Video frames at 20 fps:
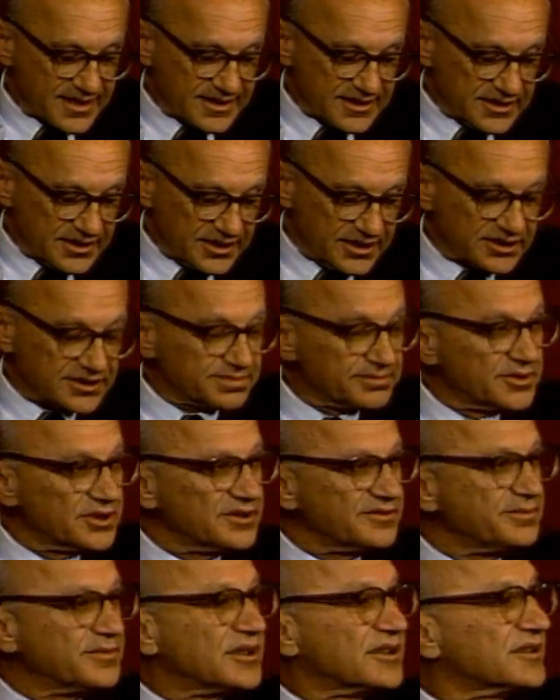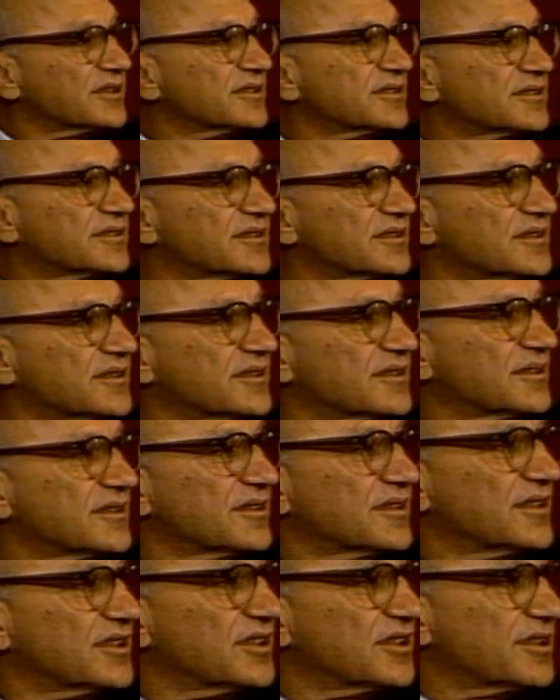This movement
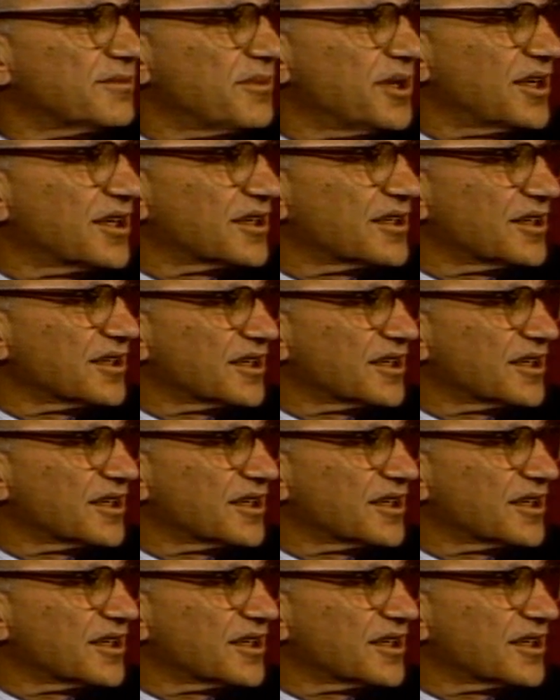in the medical